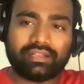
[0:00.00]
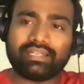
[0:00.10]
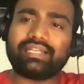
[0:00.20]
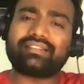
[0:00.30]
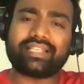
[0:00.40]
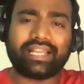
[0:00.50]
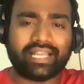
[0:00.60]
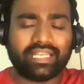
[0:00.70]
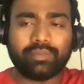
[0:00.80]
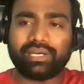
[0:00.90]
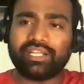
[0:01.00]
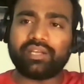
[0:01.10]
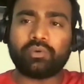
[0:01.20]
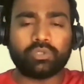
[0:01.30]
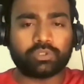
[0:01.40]
let's say
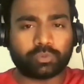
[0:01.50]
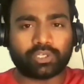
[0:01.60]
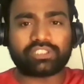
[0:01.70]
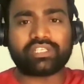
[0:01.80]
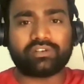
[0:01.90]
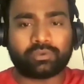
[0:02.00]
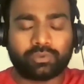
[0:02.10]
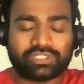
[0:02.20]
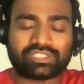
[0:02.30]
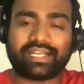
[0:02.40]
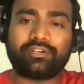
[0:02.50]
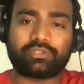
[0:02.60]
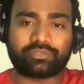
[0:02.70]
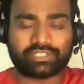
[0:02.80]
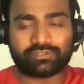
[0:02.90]
anybody who is watching or who is trying
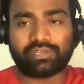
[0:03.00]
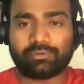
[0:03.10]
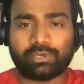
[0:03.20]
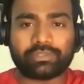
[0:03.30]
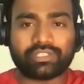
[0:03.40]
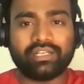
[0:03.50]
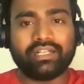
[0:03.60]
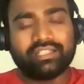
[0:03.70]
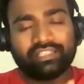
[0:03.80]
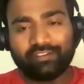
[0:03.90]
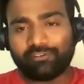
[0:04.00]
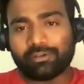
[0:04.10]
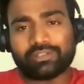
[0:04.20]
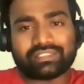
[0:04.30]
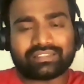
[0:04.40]
to switch to DevOps, they
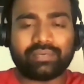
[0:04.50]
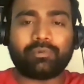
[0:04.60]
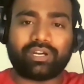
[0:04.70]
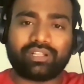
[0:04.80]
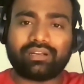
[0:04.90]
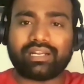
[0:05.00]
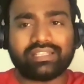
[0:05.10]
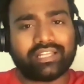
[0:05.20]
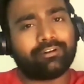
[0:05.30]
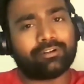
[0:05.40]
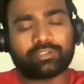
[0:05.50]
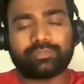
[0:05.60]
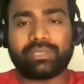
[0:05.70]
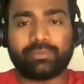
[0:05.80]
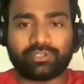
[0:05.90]
follow the same order and they will
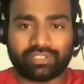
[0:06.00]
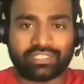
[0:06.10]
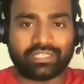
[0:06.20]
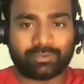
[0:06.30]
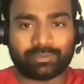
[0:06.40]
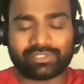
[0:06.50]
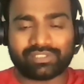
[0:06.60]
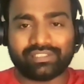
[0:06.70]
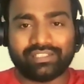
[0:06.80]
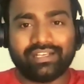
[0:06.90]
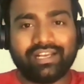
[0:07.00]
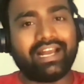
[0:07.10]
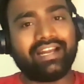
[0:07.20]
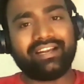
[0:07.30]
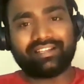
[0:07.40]
also be able to learn DevOps.
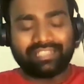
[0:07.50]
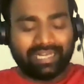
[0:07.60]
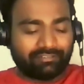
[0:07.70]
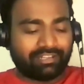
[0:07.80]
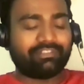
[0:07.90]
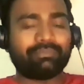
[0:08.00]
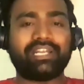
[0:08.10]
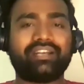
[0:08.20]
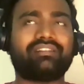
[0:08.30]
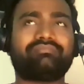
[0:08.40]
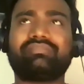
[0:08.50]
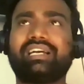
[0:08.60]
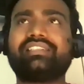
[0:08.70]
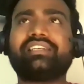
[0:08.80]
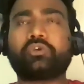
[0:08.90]
And that way we made,
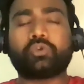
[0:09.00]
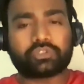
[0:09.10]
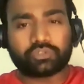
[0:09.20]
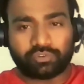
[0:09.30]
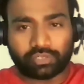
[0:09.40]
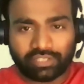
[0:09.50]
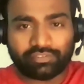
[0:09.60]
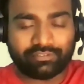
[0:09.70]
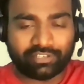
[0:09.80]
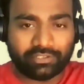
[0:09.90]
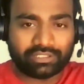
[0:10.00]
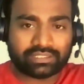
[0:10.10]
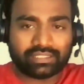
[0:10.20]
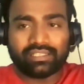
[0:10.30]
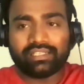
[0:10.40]
I think, close to 45
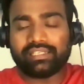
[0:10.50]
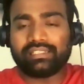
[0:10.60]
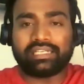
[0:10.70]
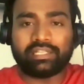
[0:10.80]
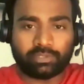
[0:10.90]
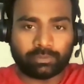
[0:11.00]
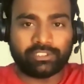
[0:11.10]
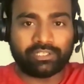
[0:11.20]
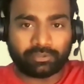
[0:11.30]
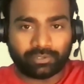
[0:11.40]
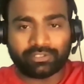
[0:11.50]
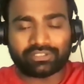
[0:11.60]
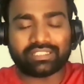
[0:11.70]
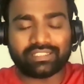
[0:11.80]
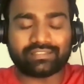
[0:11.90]
videos in the DevOps Zero to
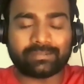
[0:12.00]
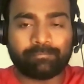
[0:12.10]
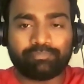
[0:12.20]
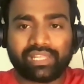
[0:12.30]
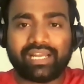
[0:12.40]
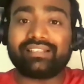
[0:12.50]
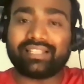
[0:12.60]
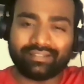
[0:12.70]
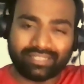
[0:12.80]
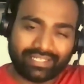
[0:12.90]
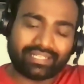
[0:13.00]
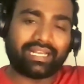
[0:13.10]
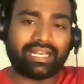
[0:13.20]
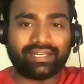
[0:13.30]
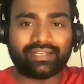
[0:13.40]
Hero series. And then later
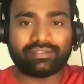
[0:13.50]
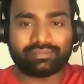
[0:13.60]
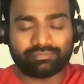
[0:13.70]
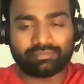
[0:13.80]
I added